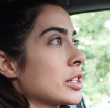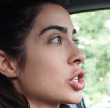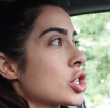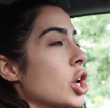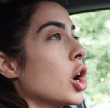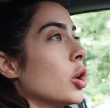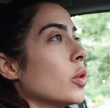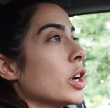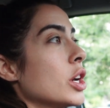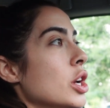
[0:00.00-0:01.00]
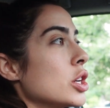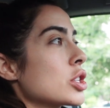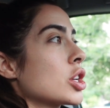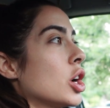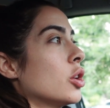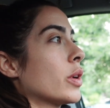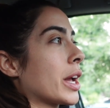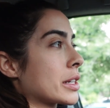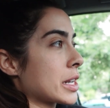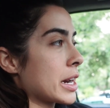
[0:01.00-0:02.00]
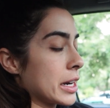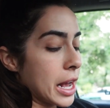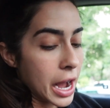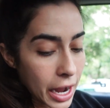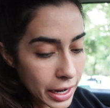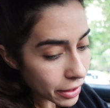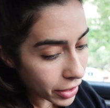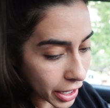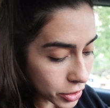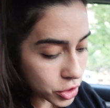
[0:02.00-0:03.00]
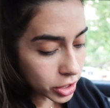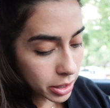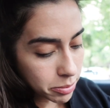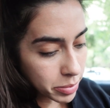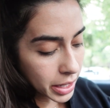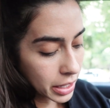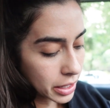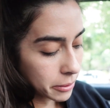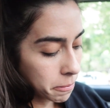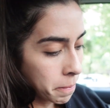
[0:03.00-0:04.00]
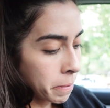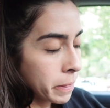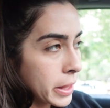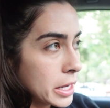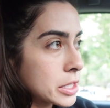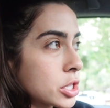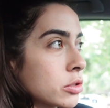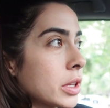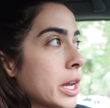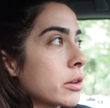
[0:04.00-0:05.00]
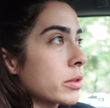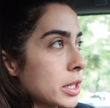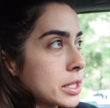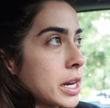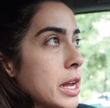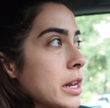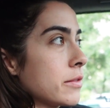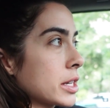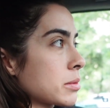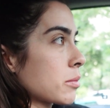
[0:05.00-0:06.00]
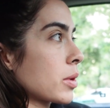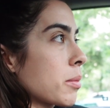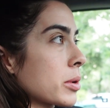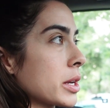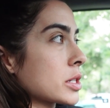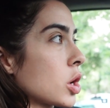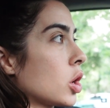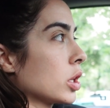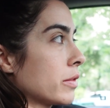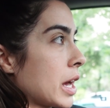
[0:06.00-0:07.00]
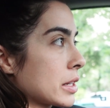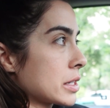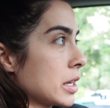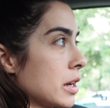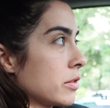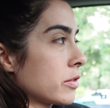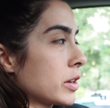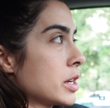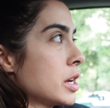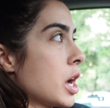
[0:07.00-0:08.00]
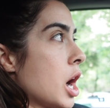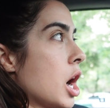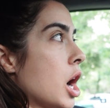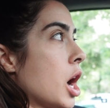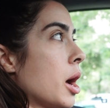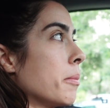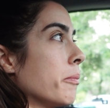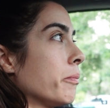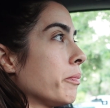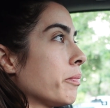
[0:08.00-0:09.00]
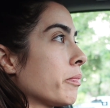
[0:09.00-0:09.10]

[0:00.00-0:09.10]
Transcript: So so excited. I have actually been into like real estate, investment properties, all of that stuff, um,